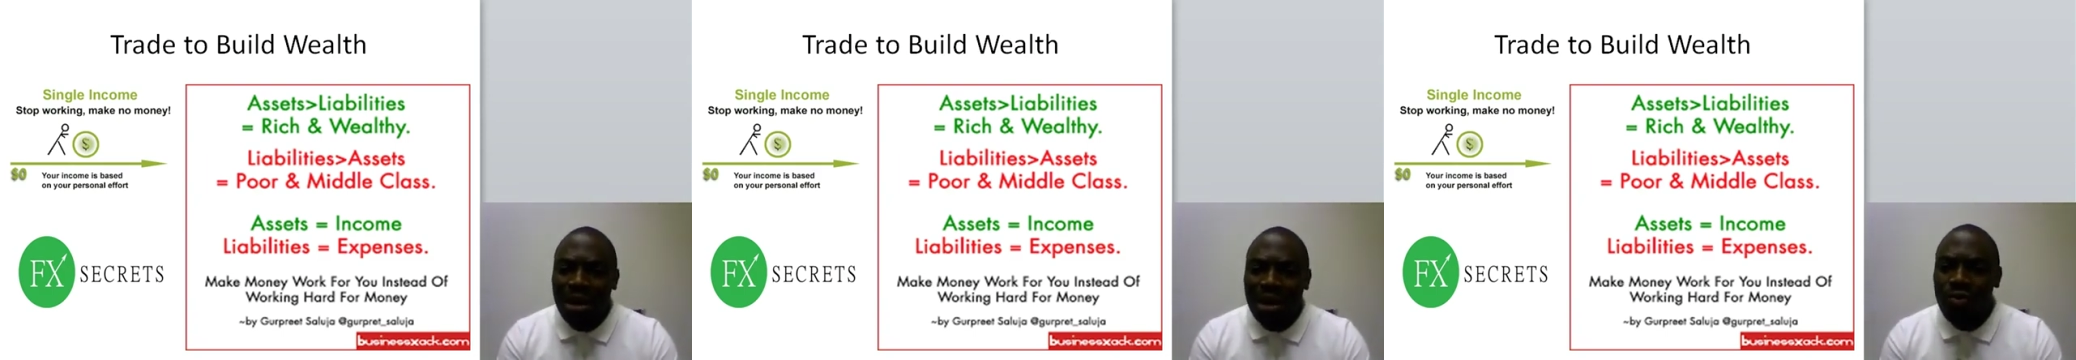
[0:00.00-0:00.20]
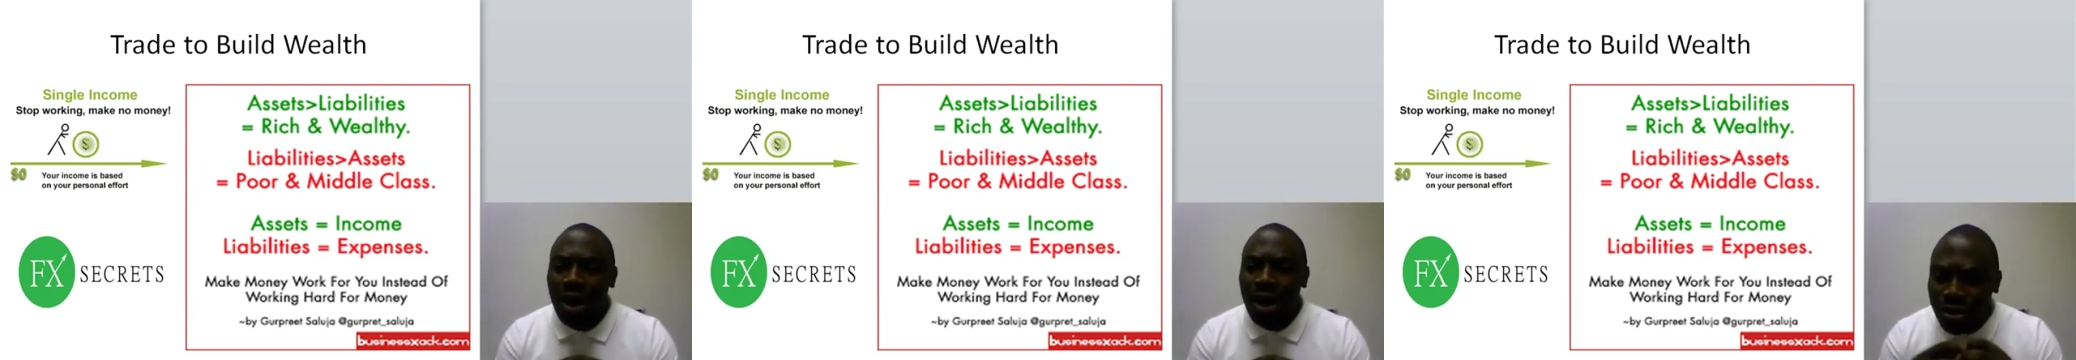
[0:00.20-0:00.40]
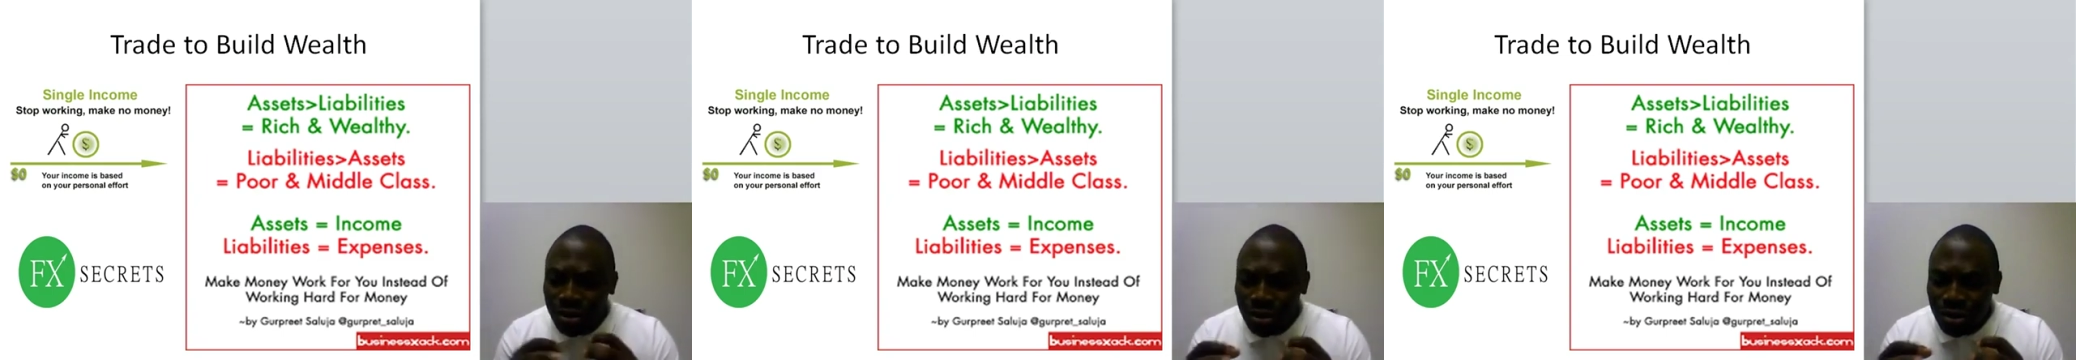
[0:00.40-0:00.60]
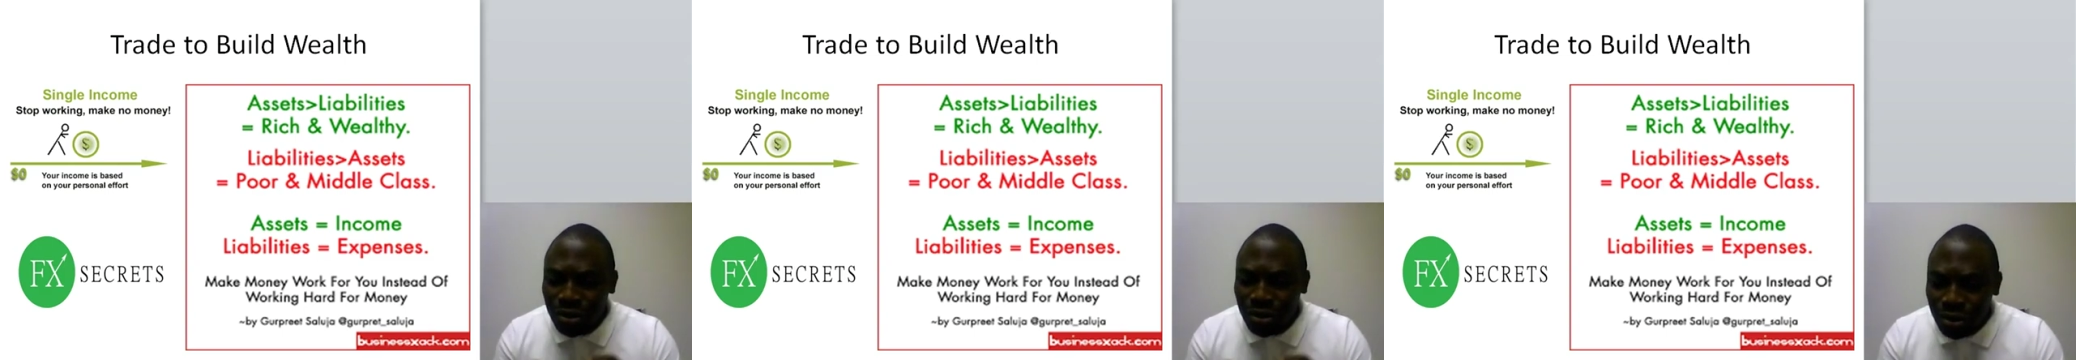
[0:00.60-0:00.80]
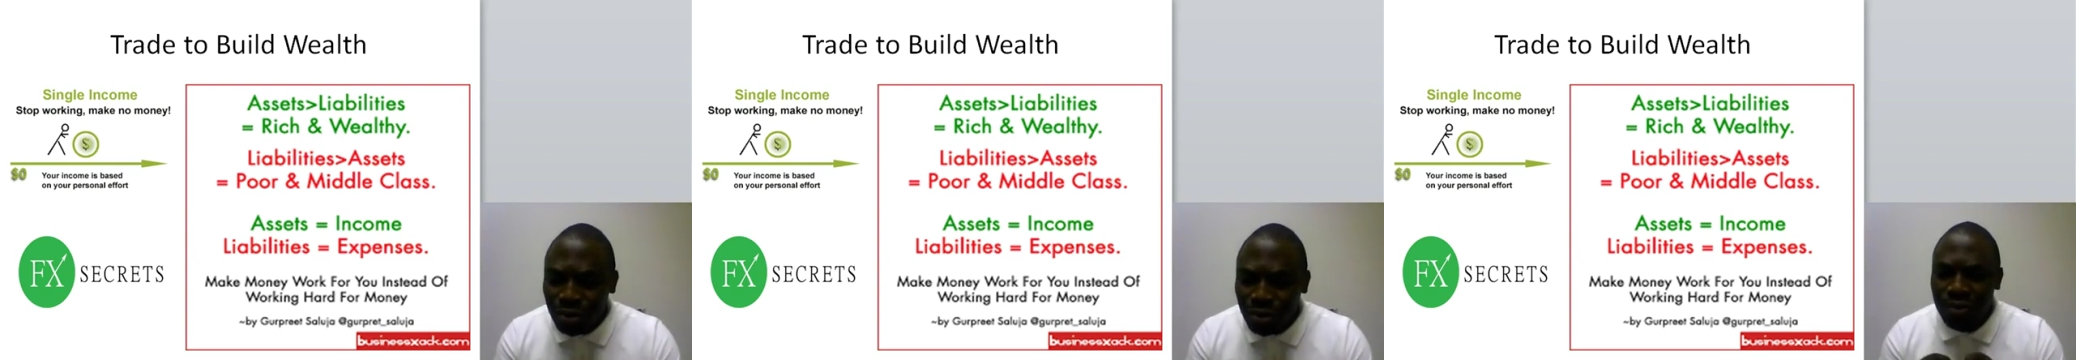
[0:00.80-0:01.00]
But what do
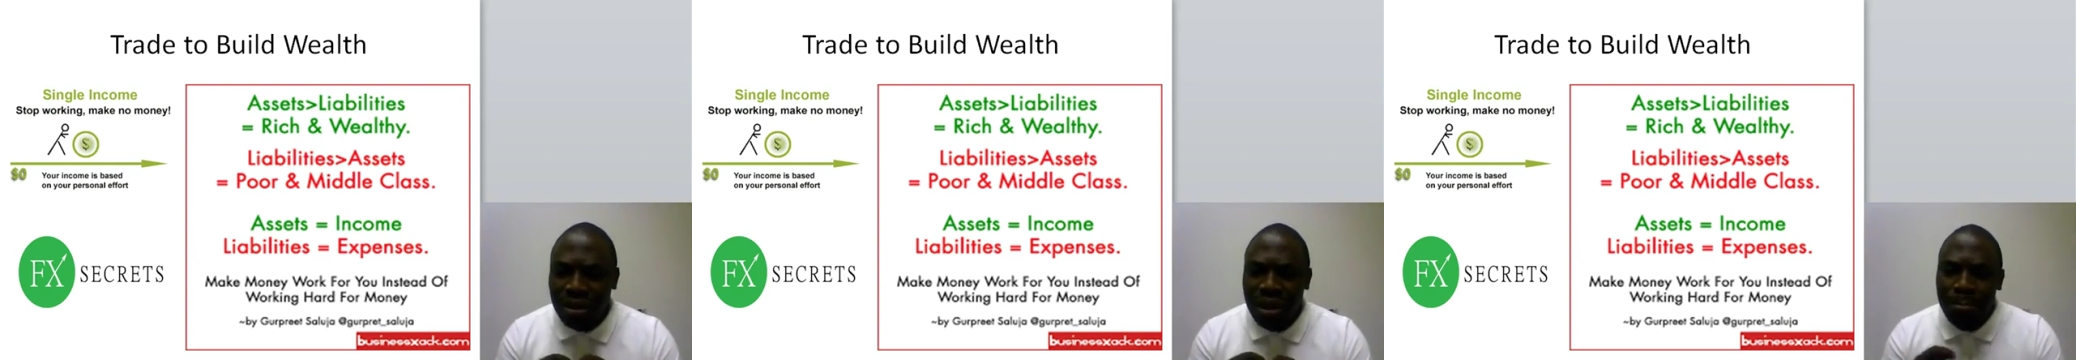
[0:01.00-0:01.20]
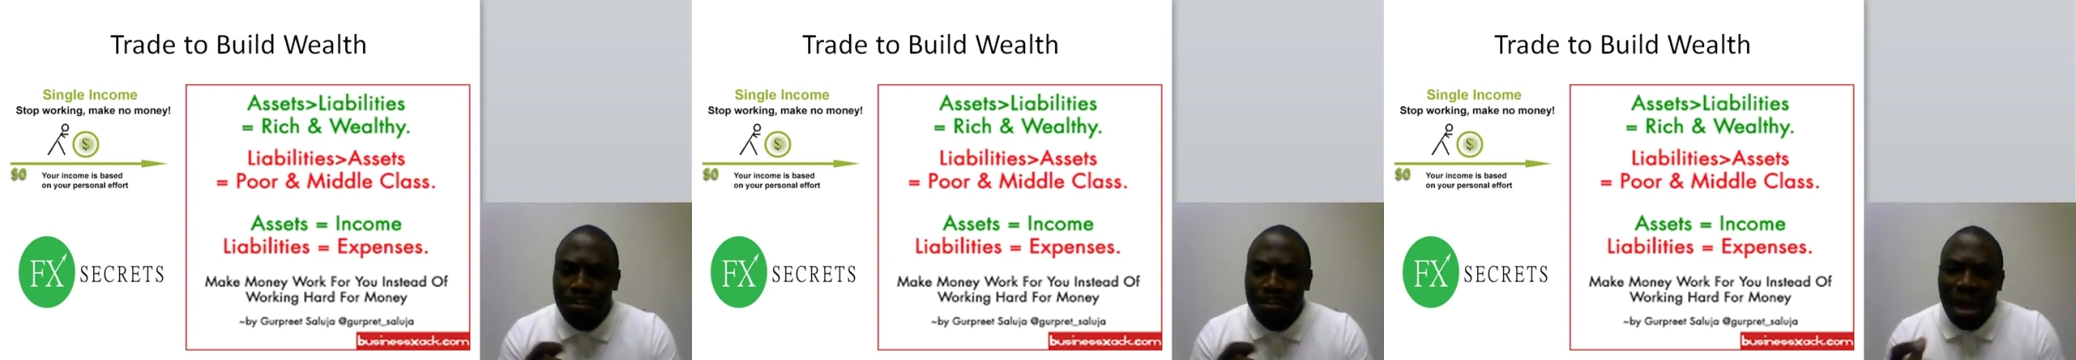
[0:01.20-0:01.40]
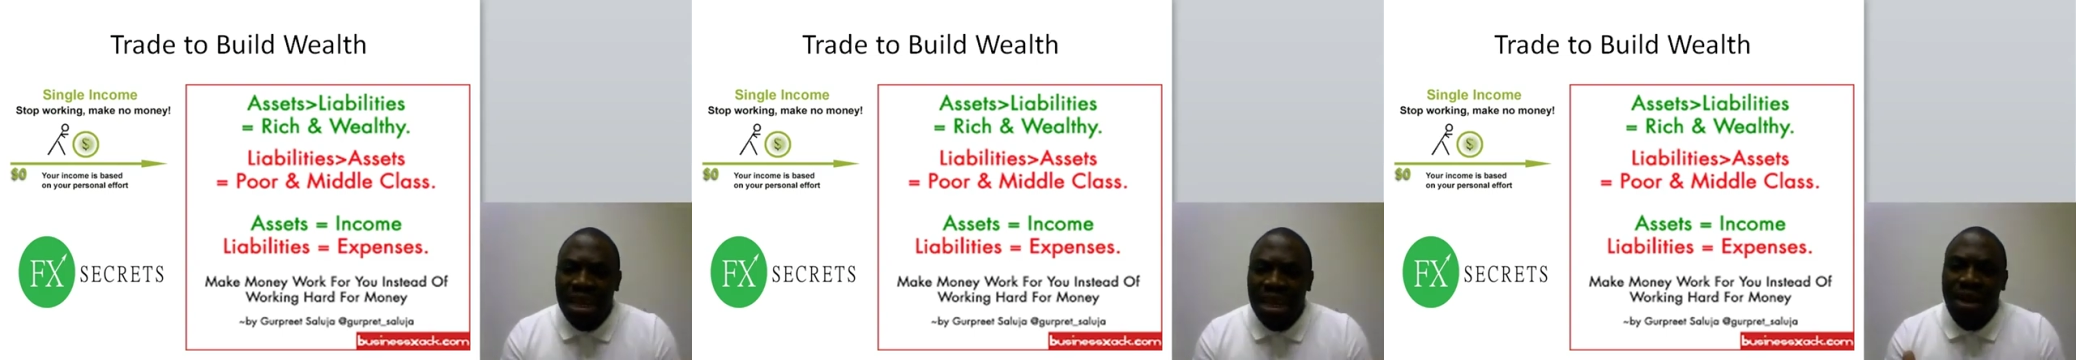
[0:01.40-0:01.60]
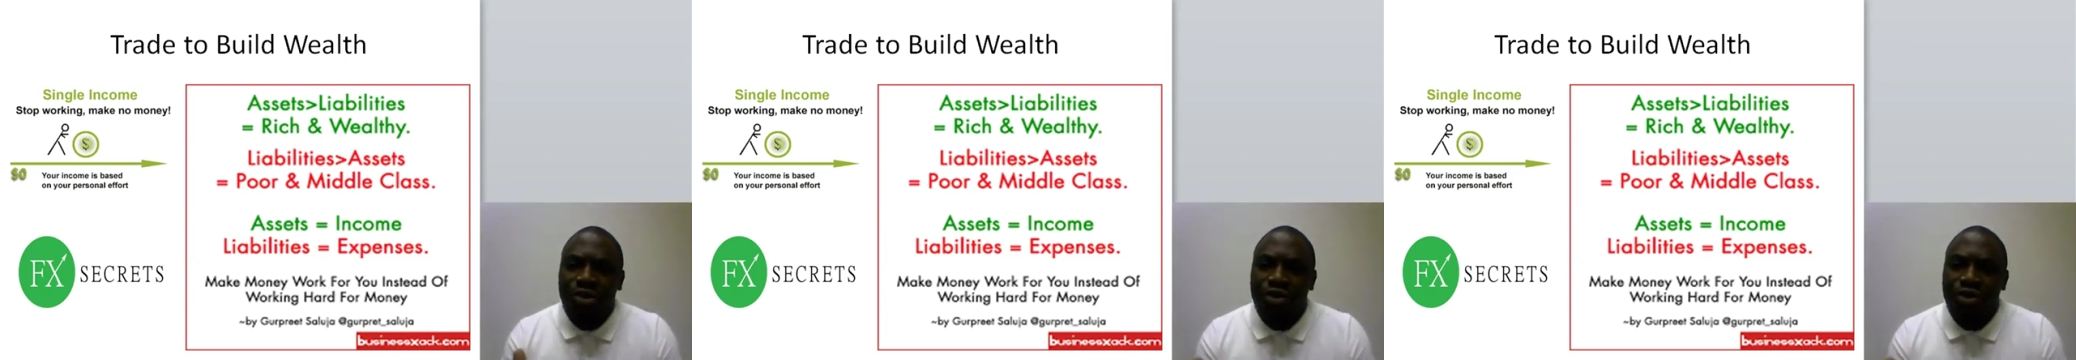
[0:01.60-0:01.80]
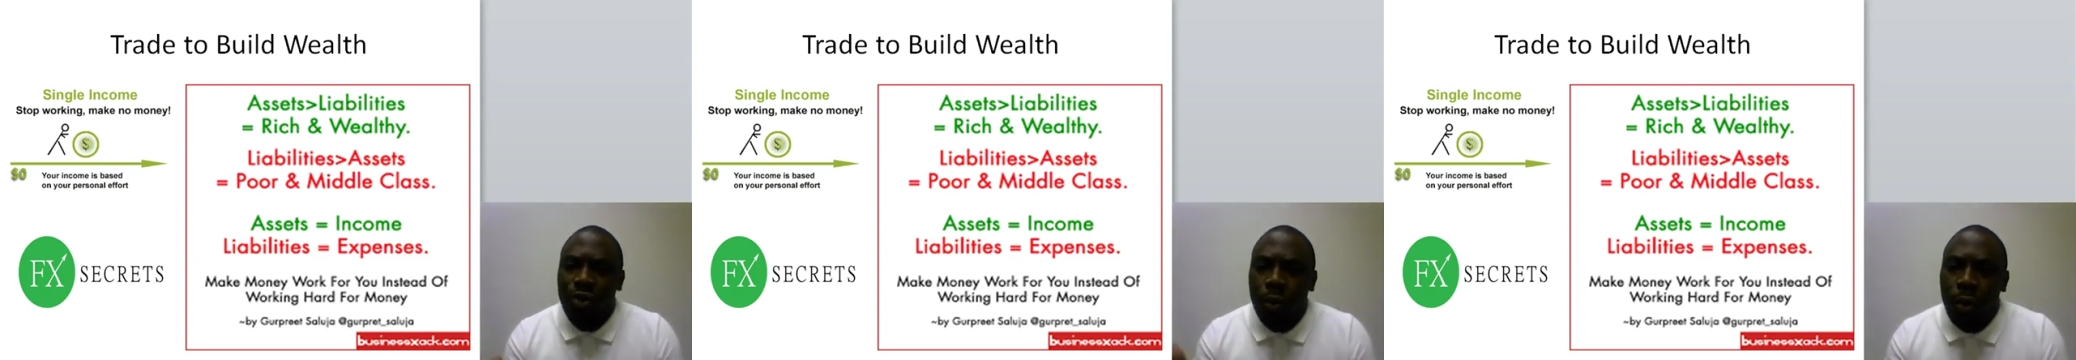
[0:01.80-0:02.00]
you do with the money
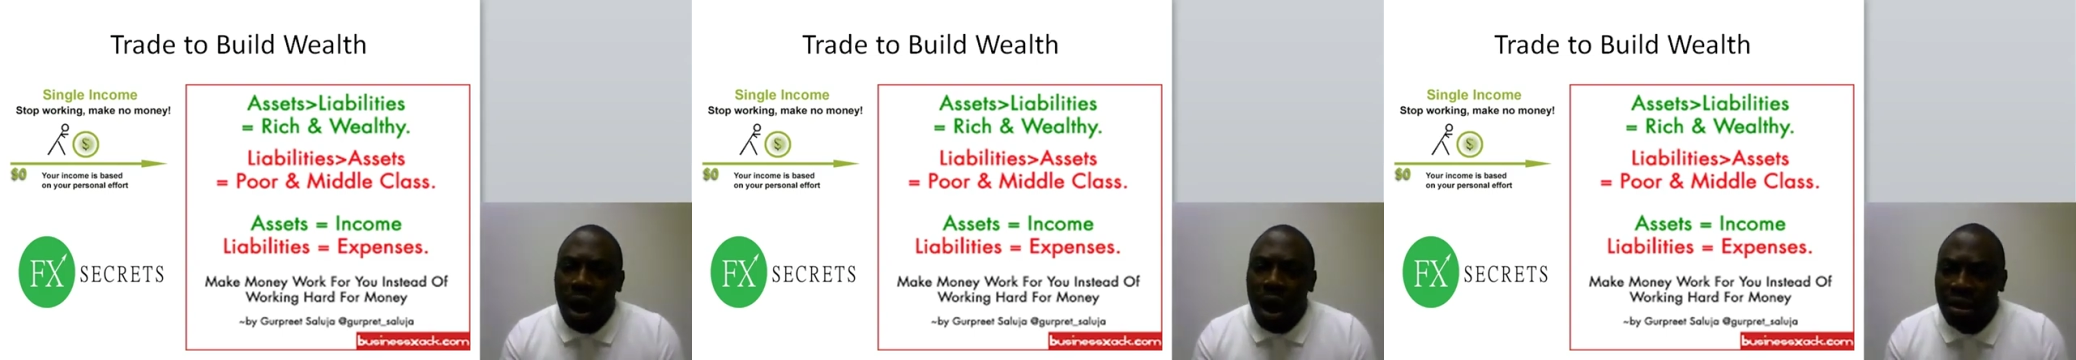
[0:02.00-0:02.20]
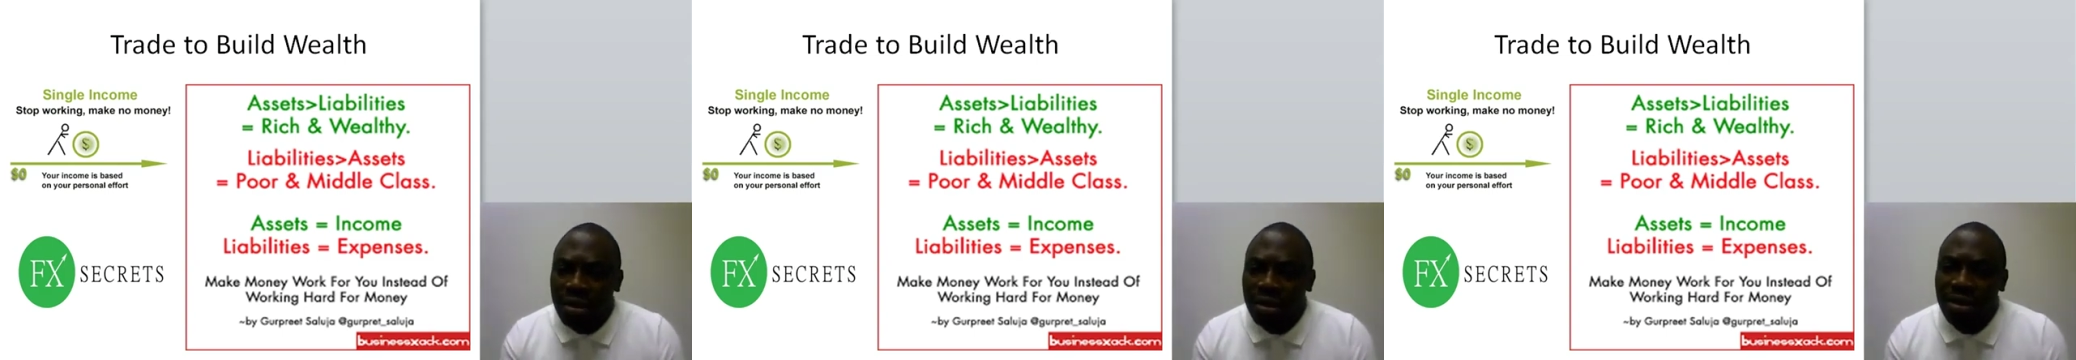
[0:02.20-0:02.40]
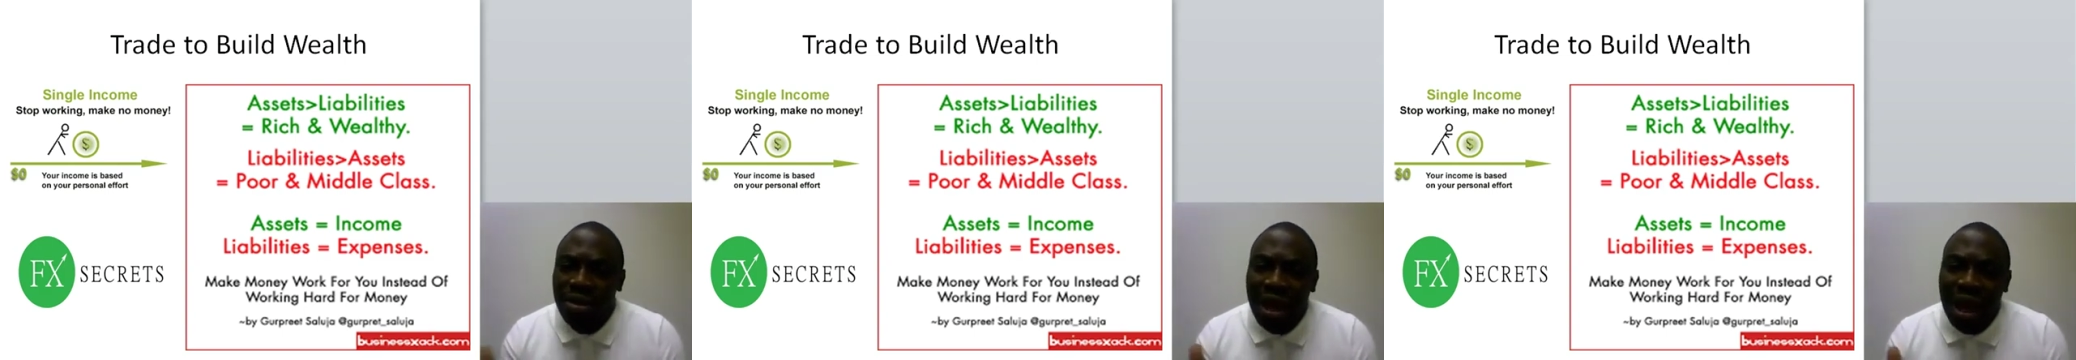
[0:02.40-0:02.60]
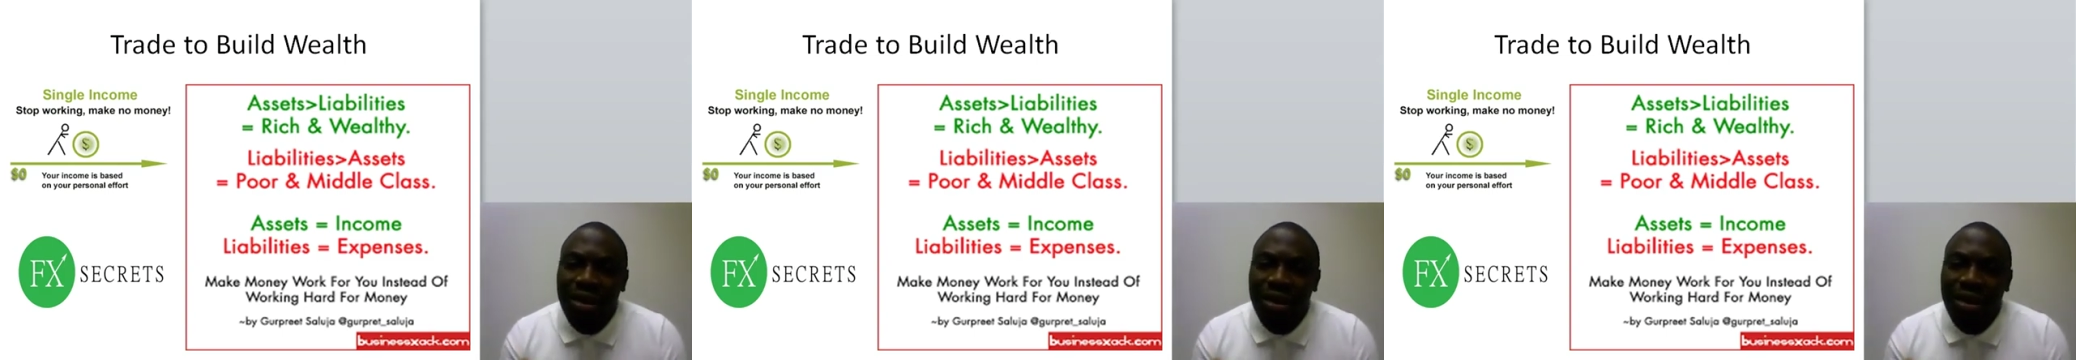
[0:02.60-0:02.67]
that you want,